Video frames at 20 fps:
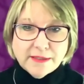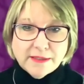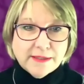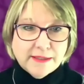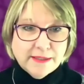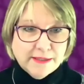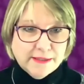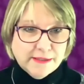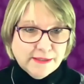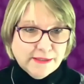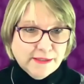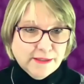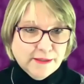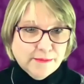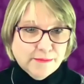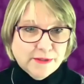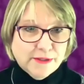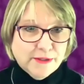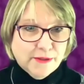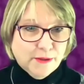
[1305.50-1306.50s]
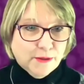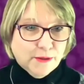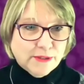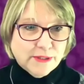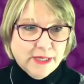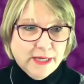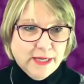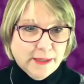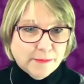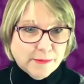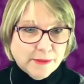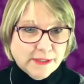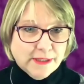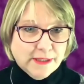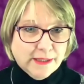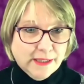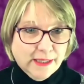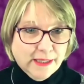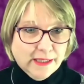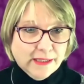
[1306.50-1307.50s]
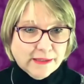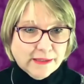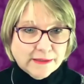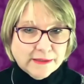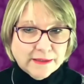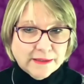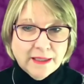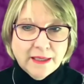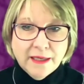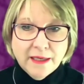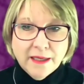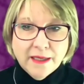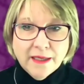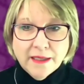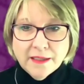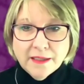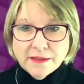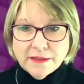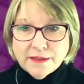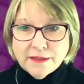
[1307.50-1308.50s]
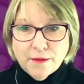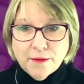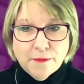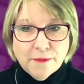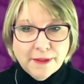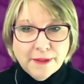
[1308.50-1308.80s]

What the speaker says: systems, those types of things. So